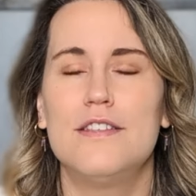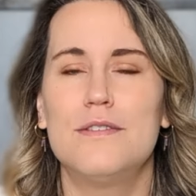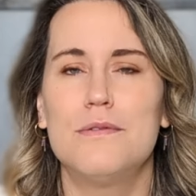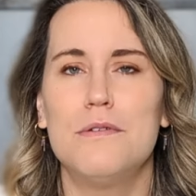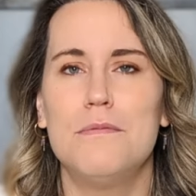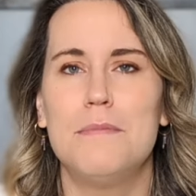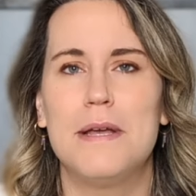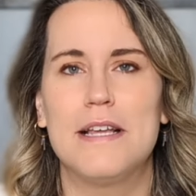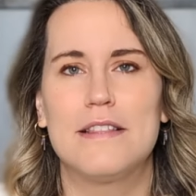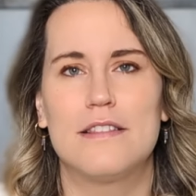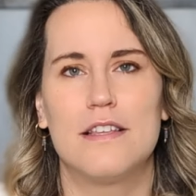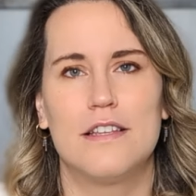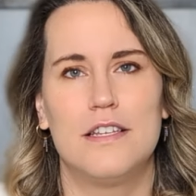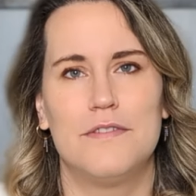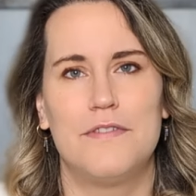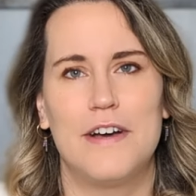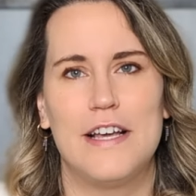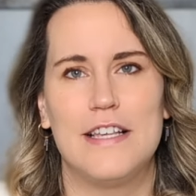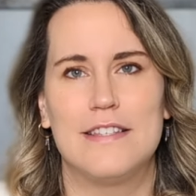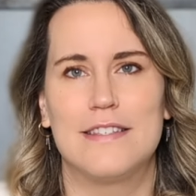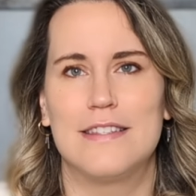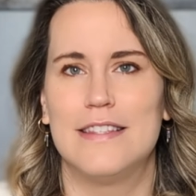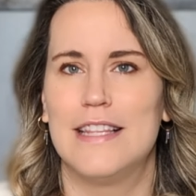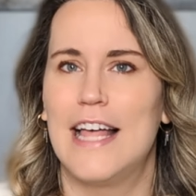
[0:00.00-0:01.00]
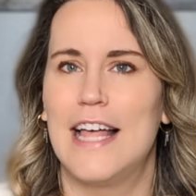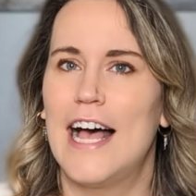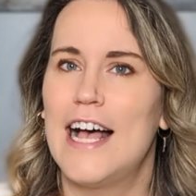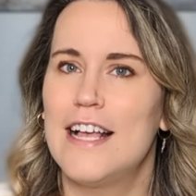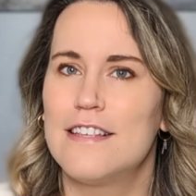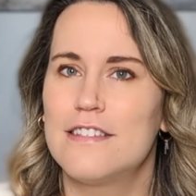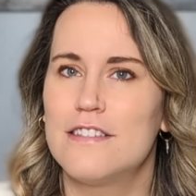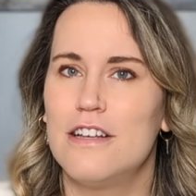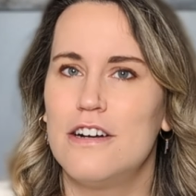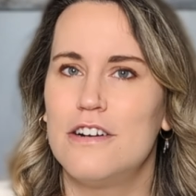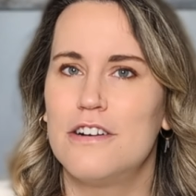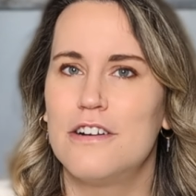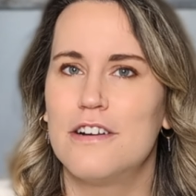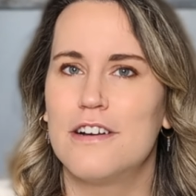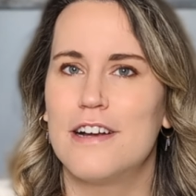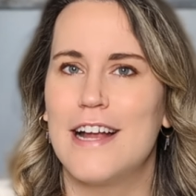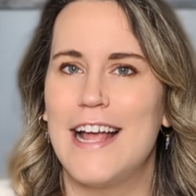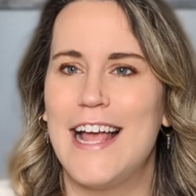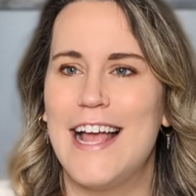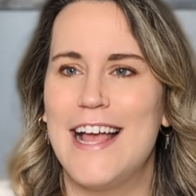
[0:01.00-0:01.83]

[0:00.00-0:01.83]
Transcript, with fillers: This will make the device last longer,